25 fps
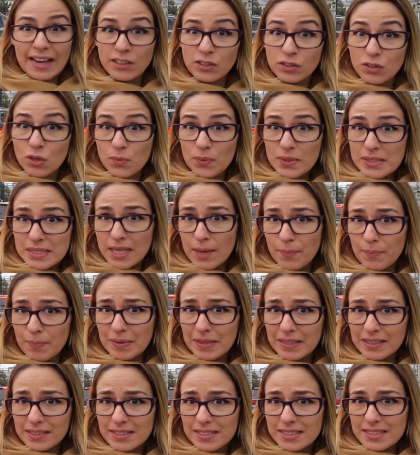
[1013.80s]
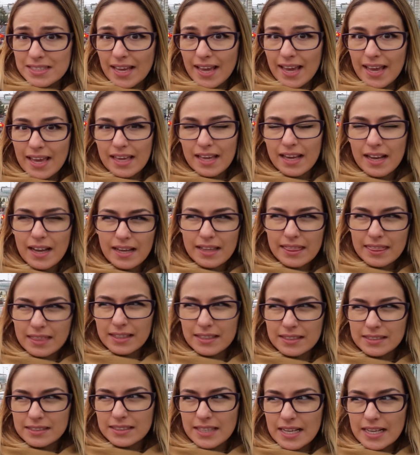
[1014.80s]
don't know what's happening today. I
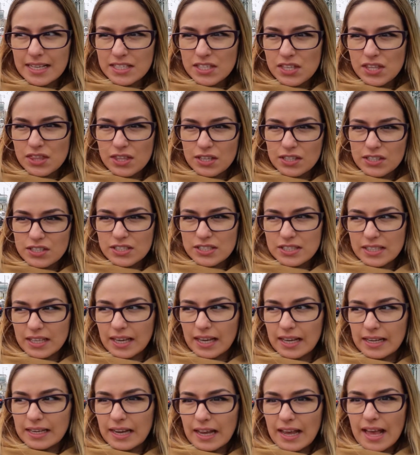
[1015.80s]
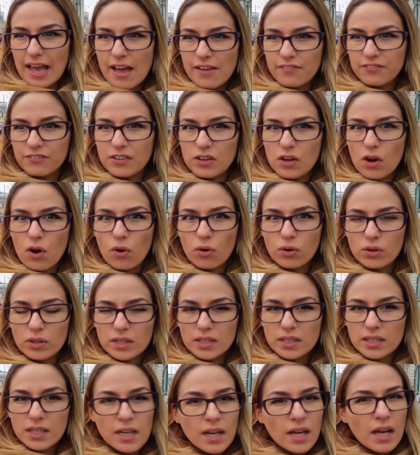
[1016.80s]
think today is Thursday and they have
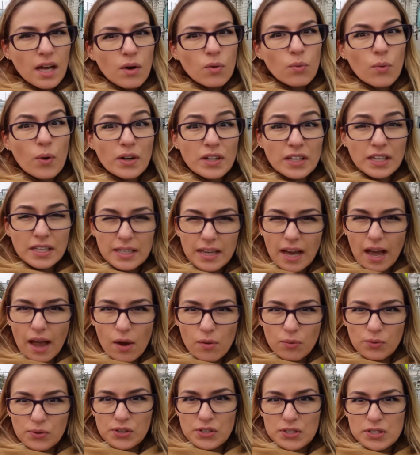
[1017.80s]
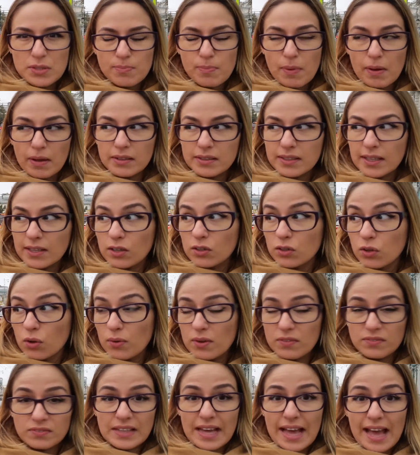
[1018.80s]
longer working hours, but I don't know
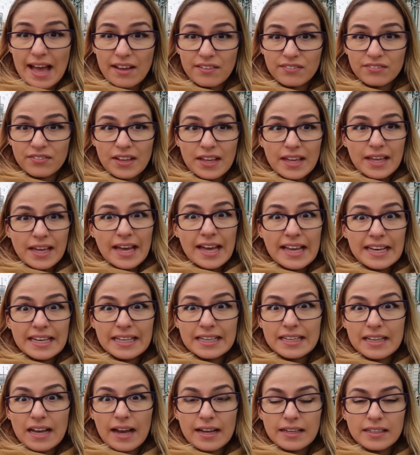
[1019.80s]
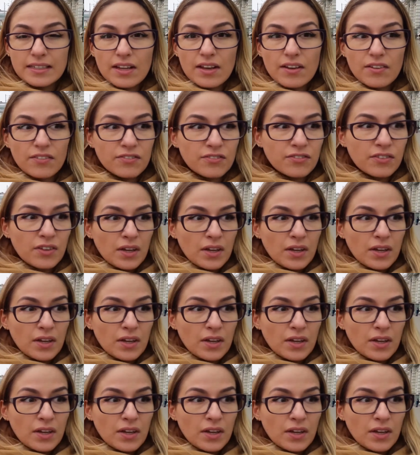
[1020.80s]
if they have any kind of